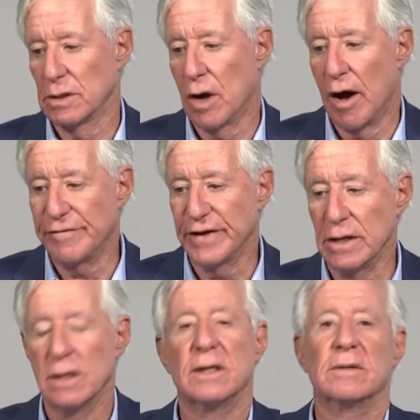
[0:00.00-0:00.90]
often
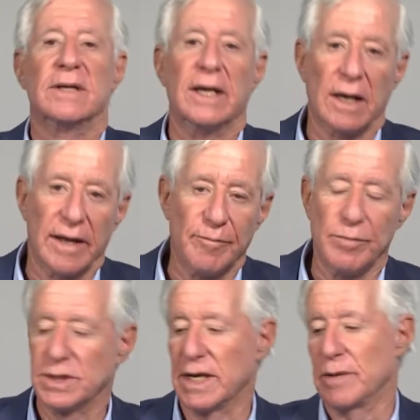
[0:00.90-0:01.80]
in
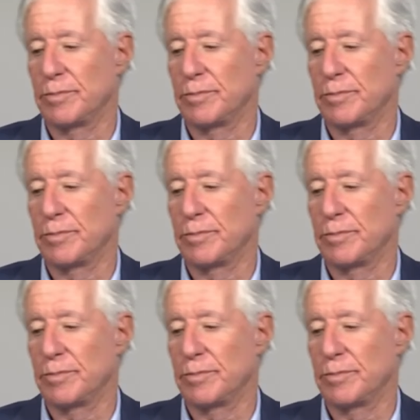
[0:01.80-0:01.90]
11% of